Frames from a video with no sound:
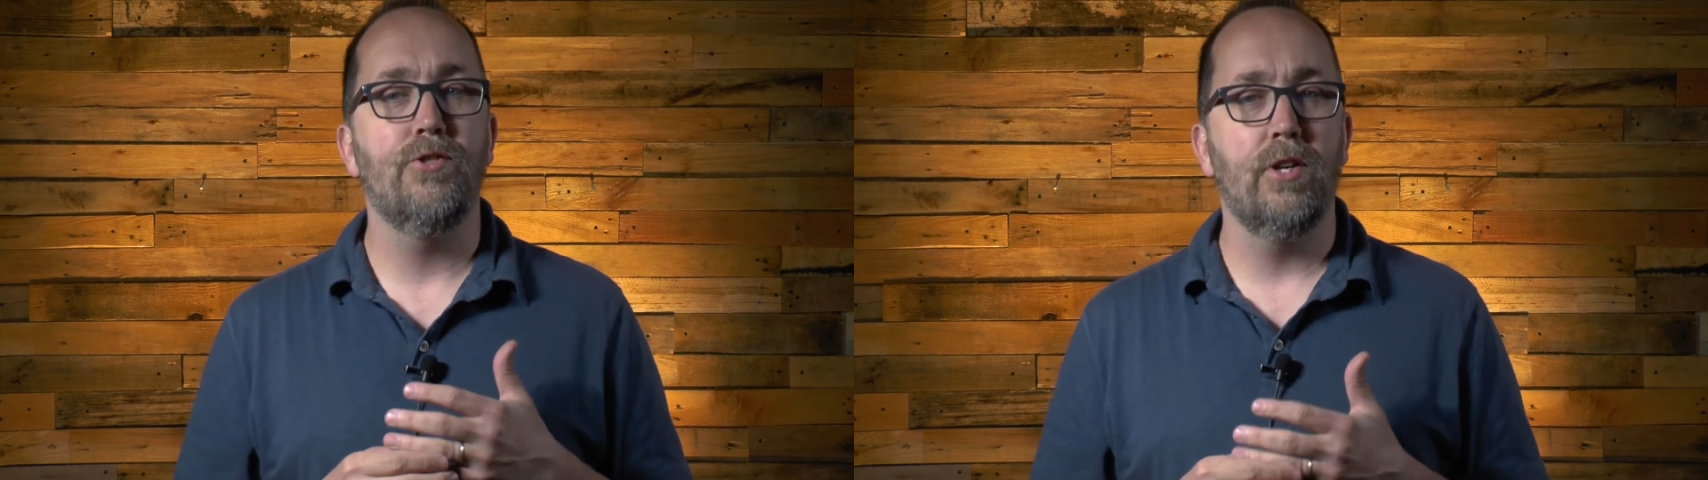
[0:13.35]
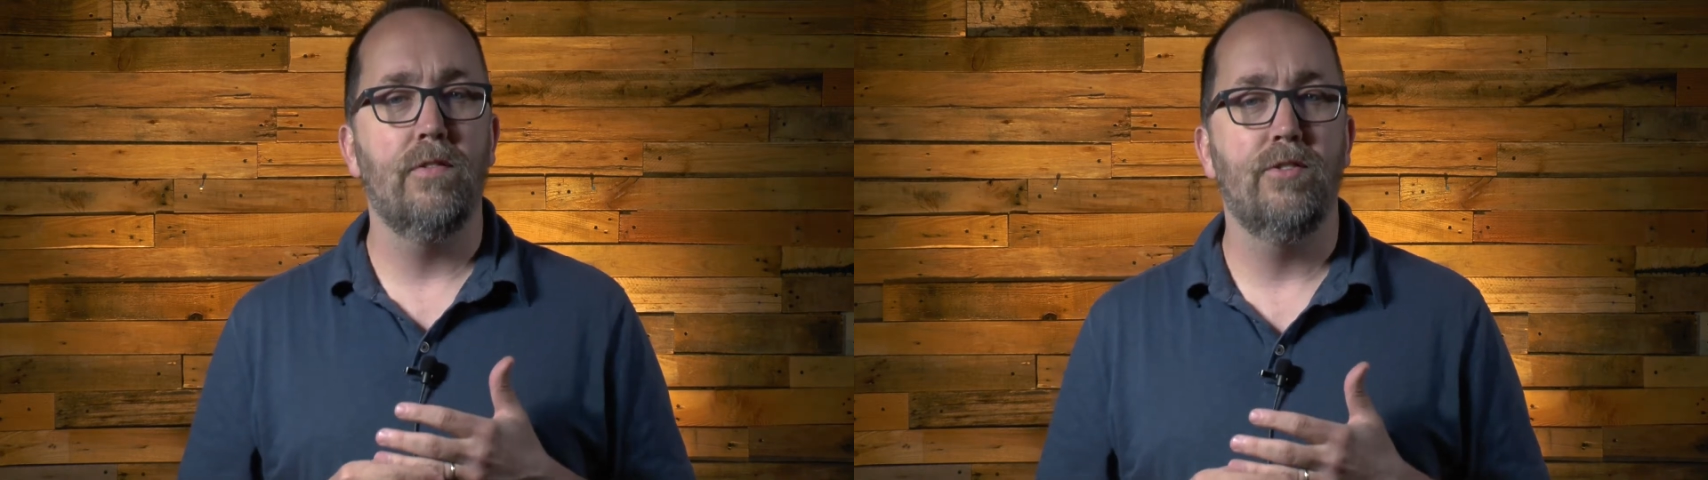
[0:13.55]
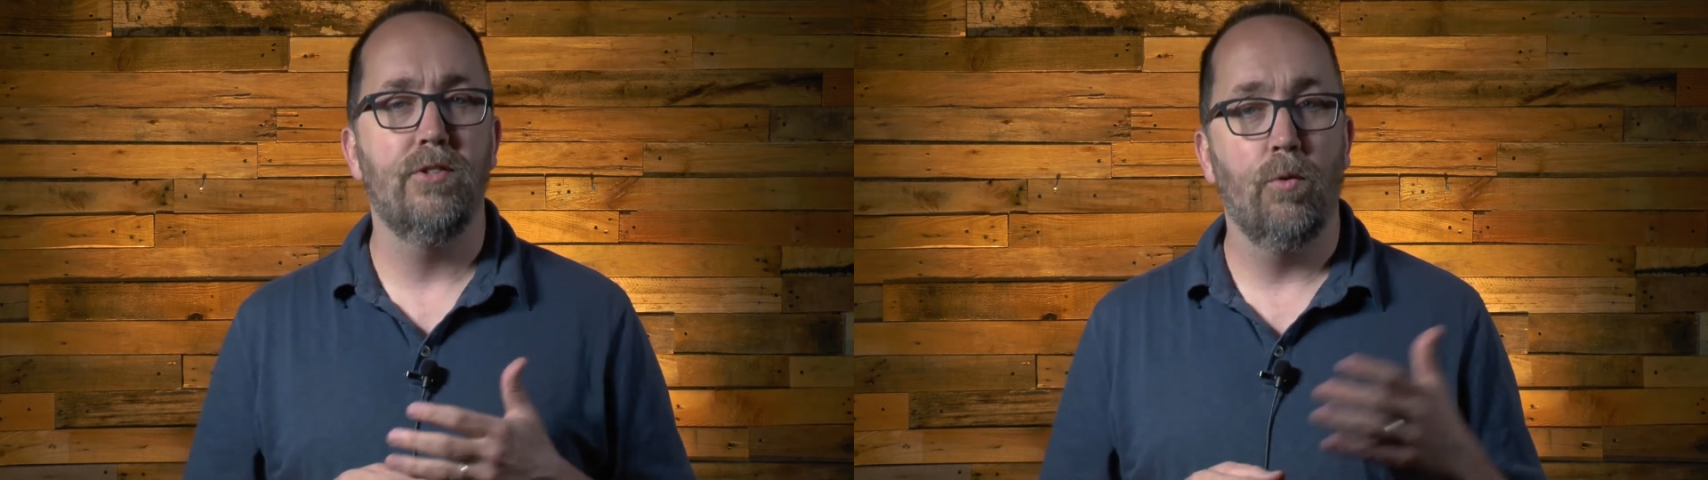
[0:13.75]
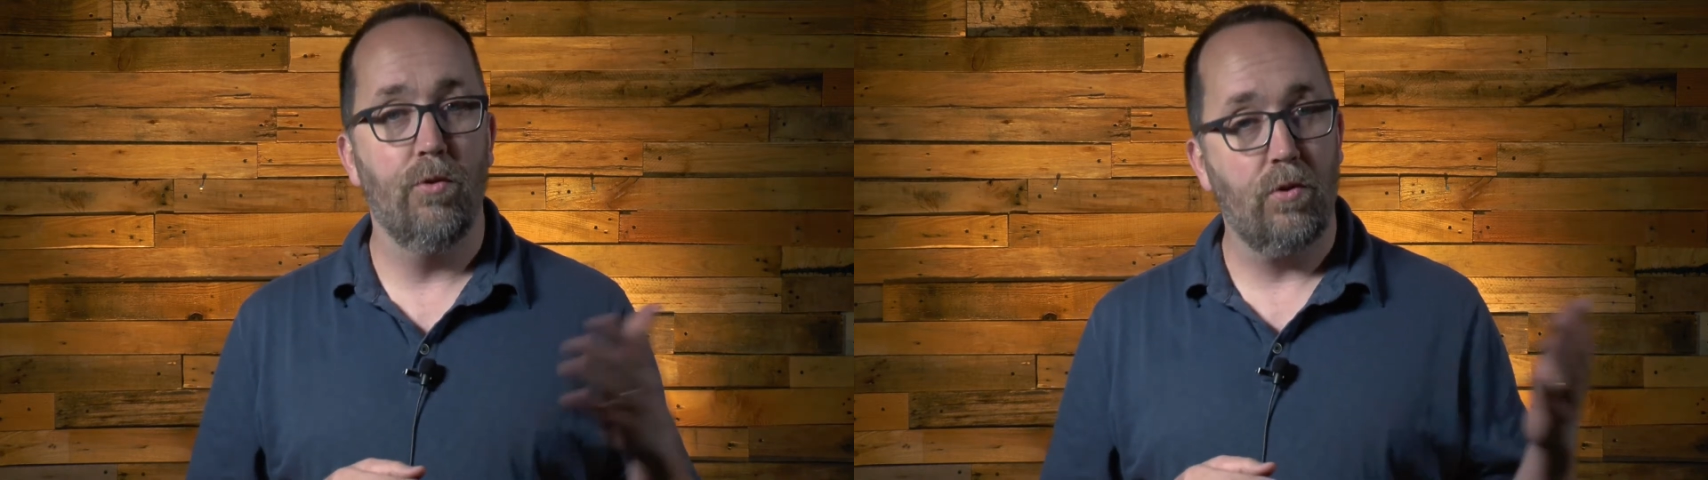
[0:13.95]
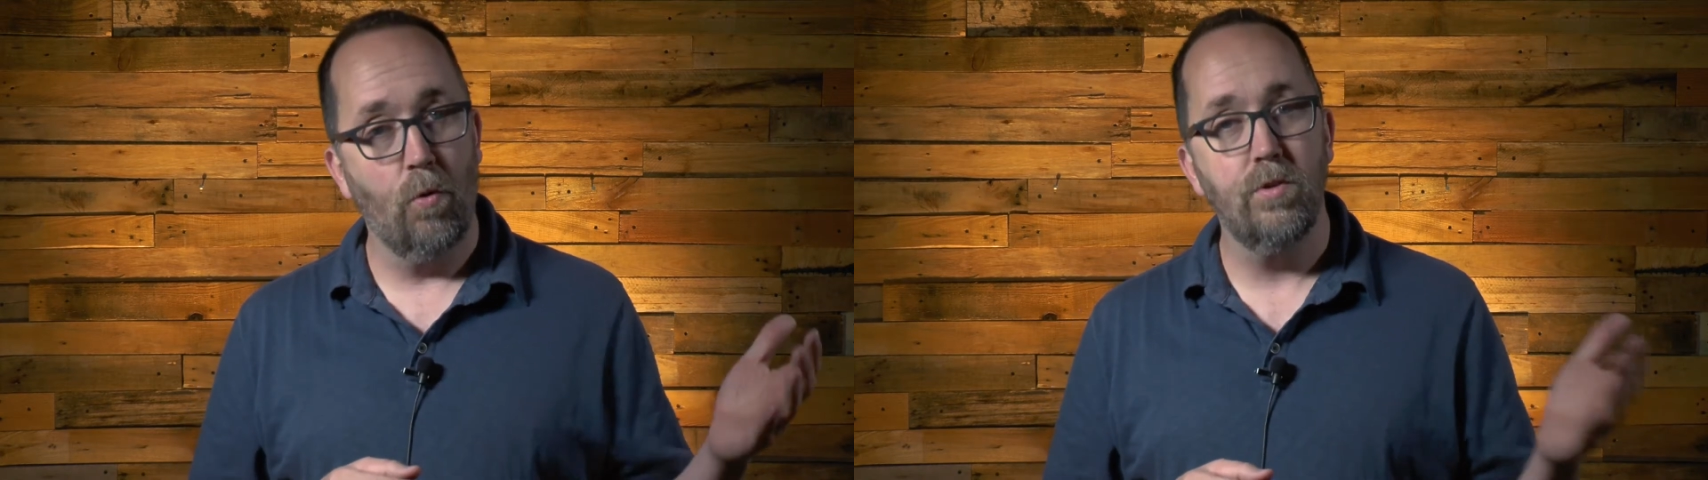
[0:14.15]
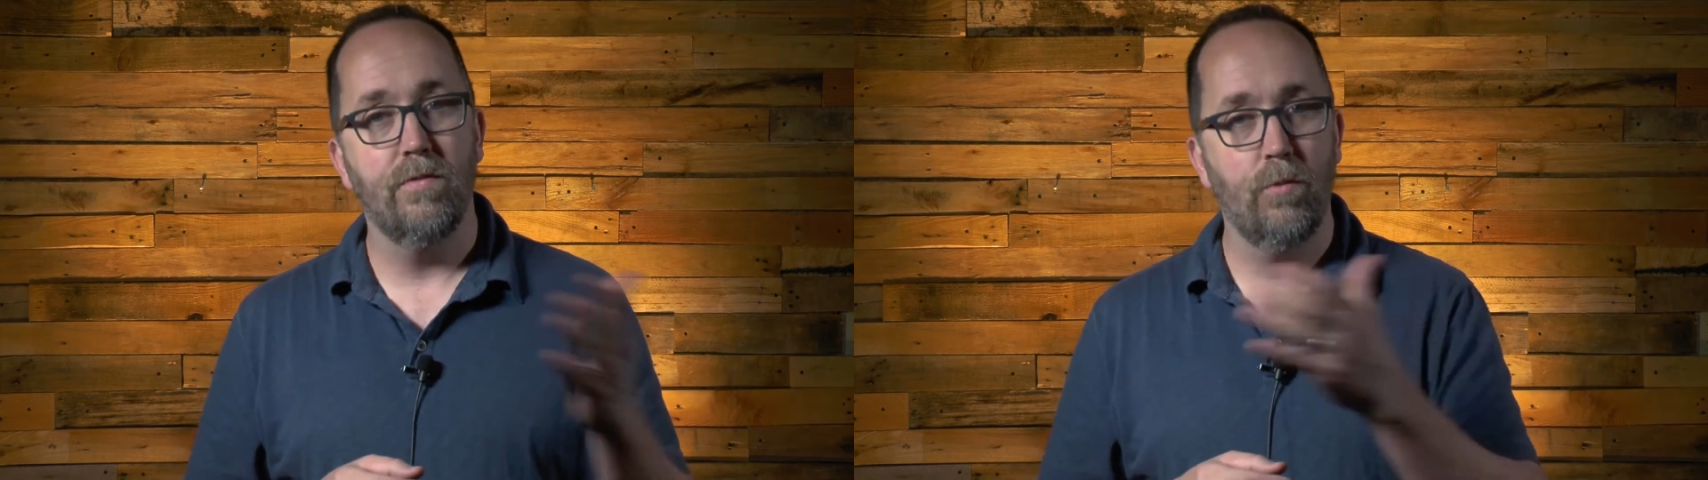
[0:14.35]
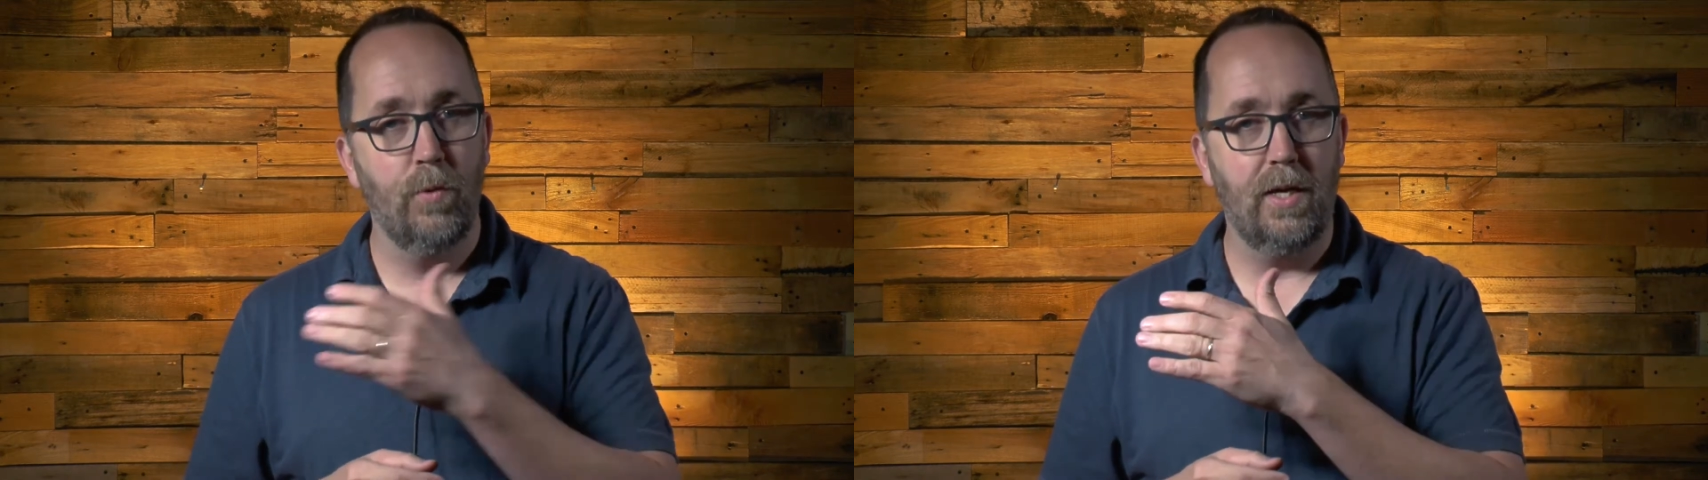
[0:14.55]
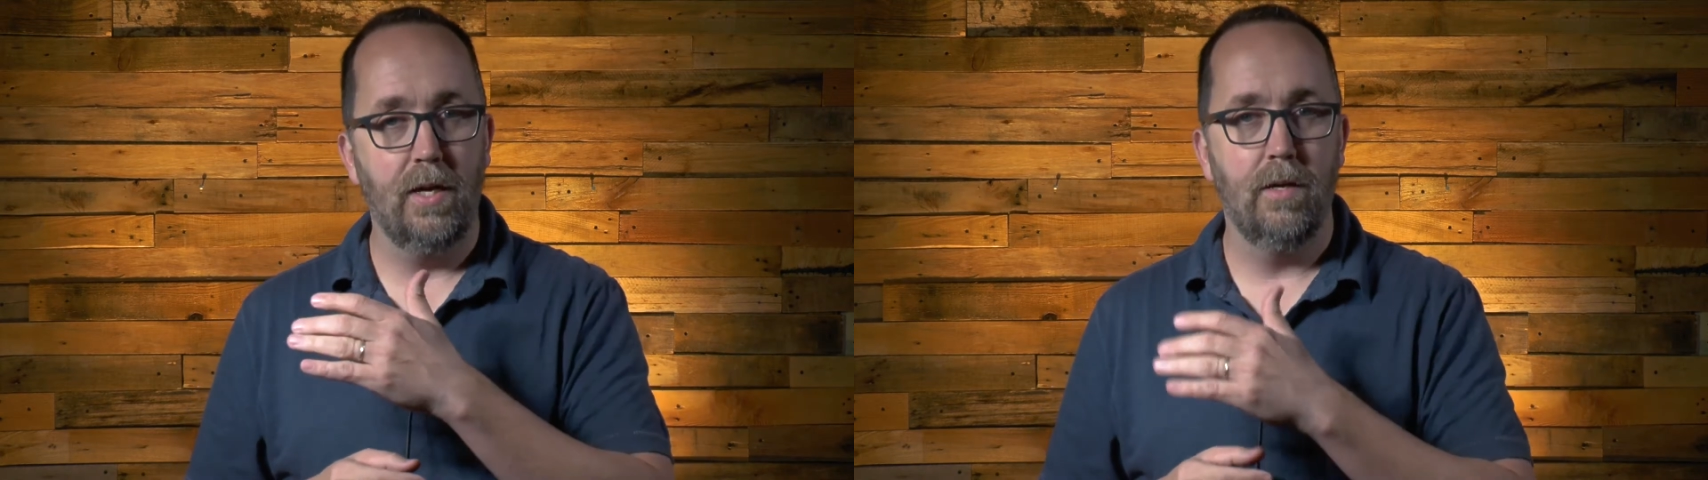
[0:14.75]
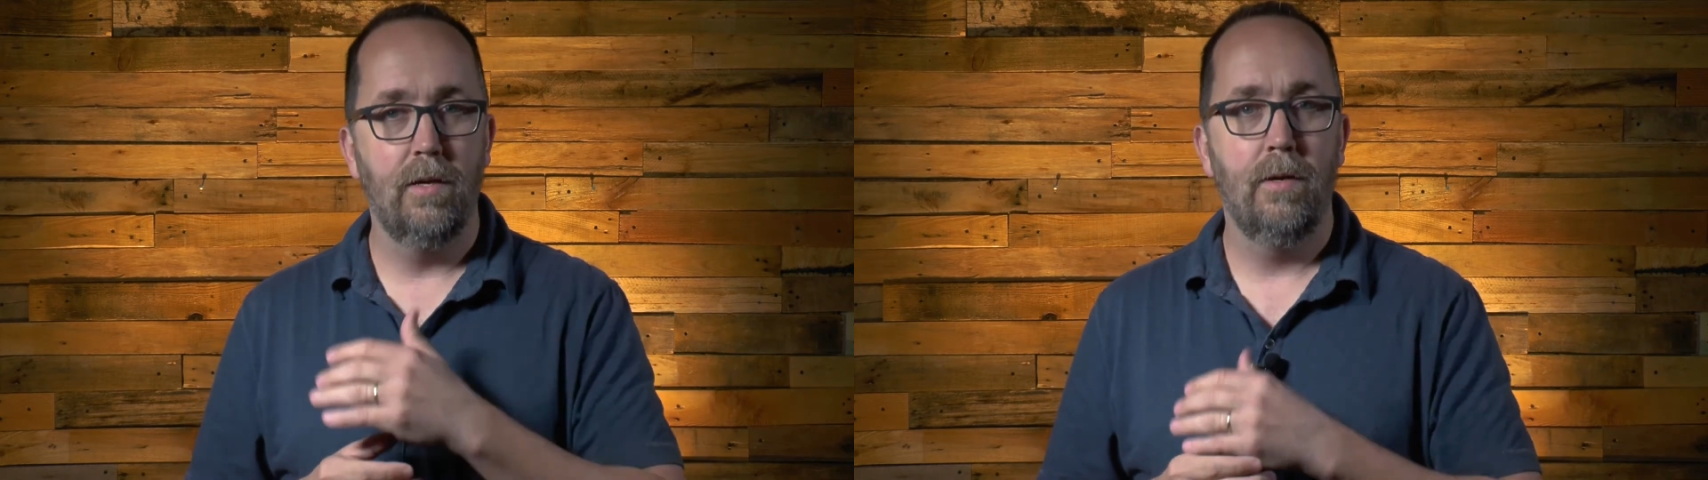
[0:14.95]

services over the course of the weekend.